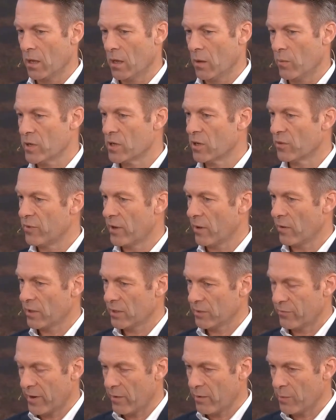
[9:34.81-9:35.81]
we got very,
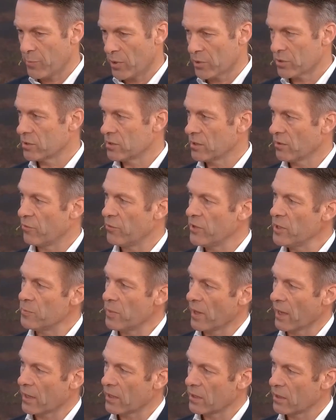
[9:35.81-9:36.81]
very positive
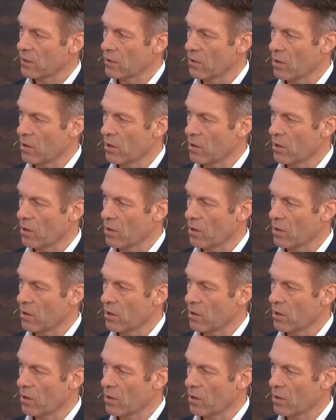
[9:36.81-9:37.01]
feedback